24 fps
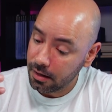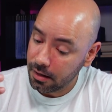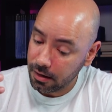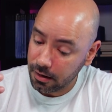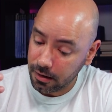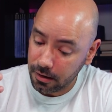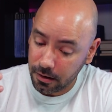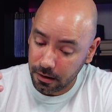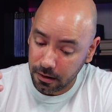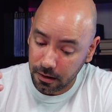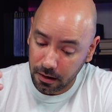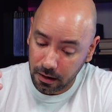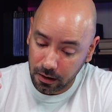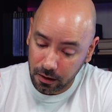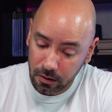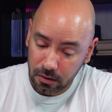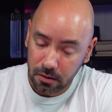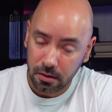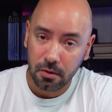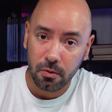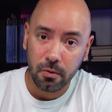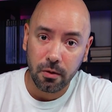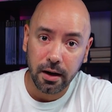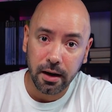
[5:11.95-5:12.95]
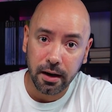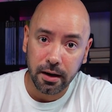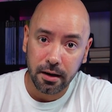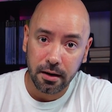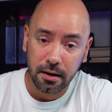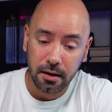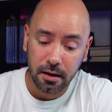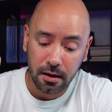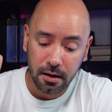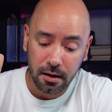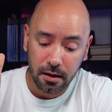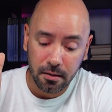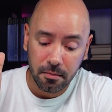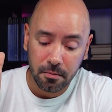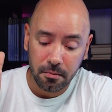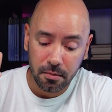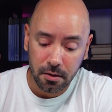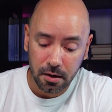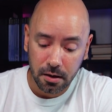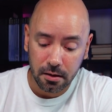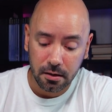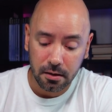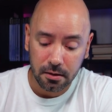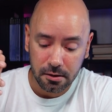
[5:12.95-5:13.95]
They're good quality
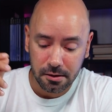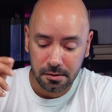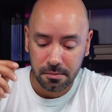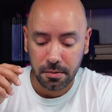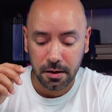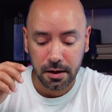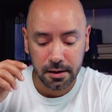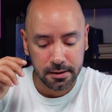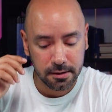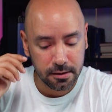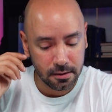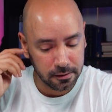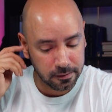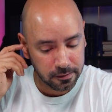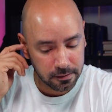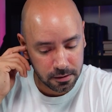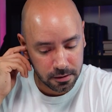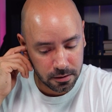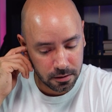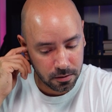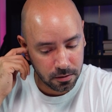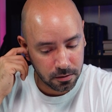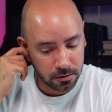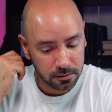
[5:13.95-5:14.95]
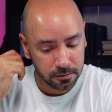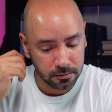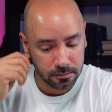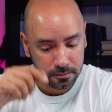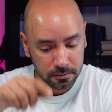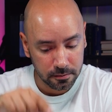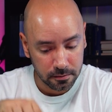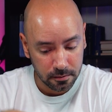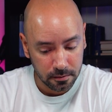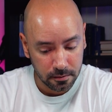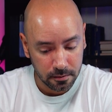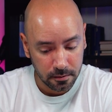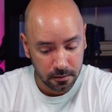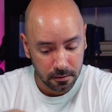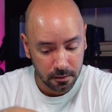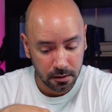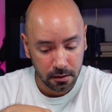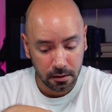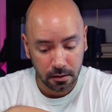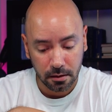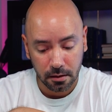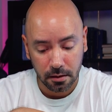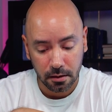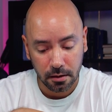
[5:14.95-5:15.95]
but expensive, so
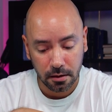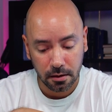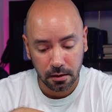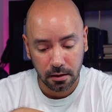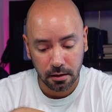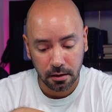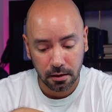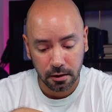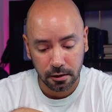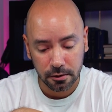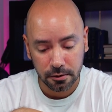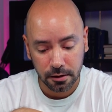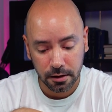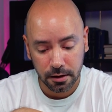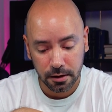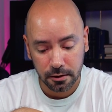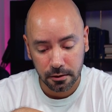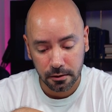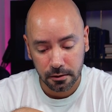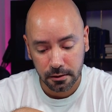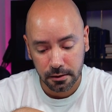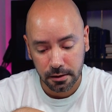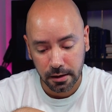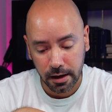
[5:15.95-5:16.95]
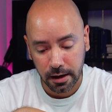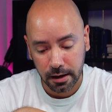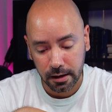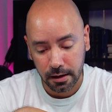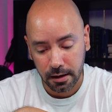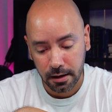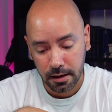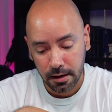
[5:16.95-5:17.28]
you can use that